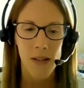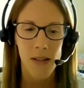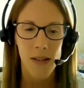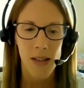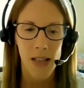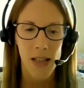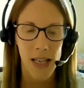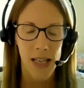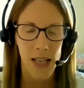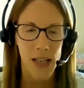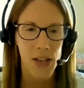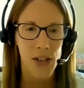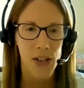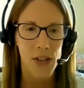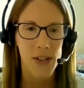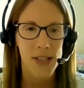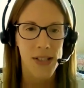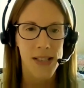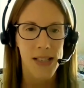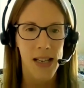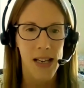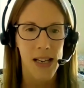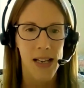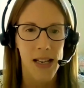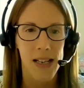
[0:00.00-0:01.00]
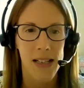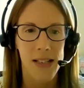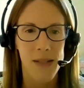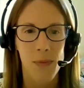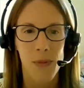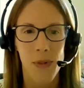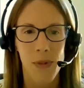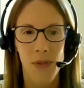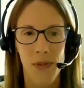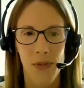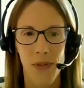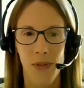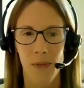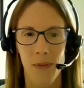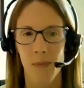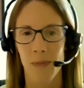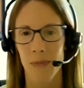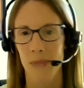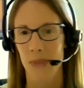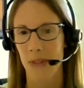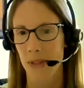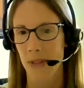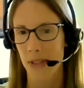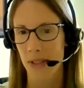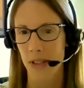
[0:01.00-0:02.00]
like you said,
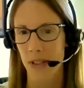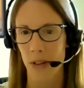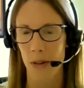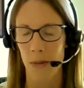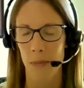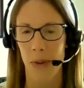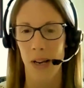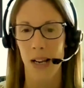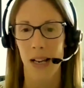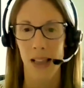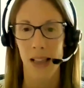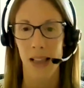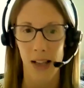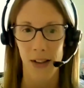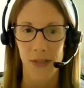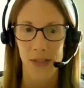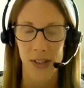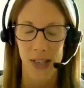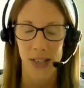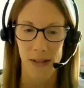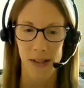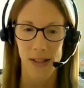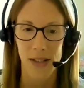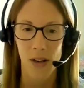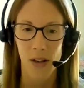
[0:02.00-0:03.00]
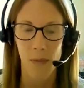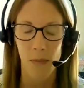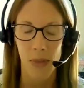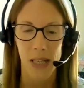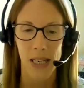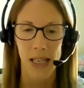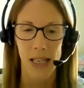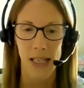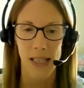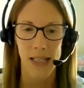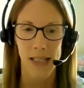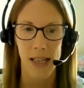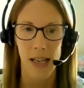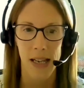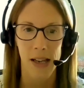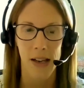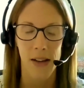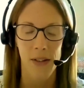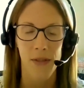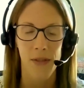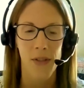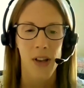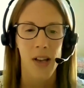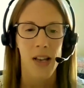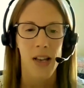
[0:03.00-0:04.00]
so my left ear is completely
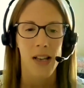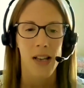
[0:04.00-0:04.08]
deaf,